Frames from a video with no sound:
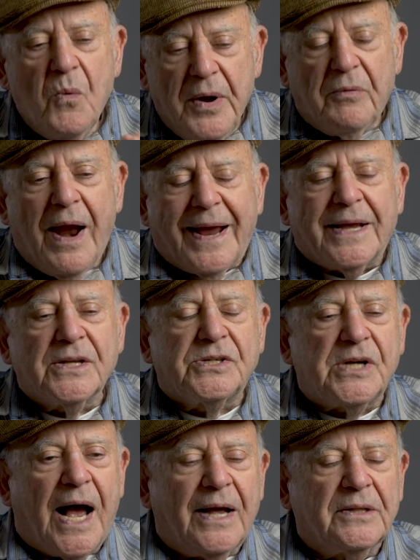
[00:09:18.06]
we
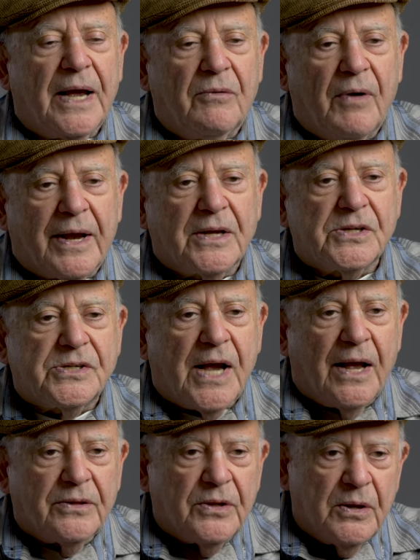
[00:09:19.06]
reconciled. I
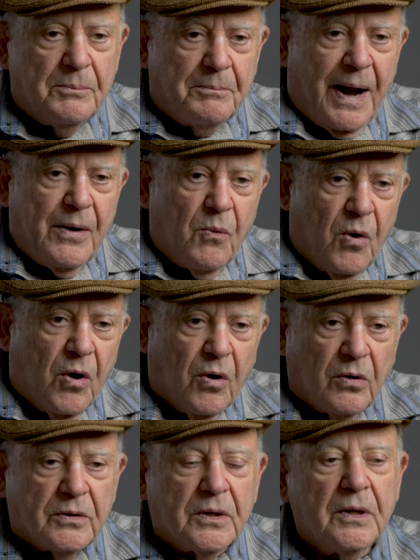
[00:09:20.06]
reconciled my
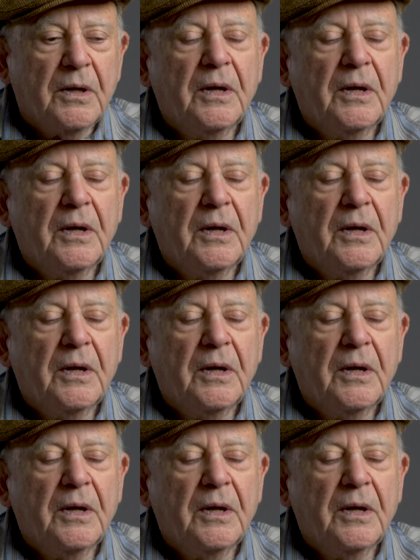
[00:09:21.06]
world.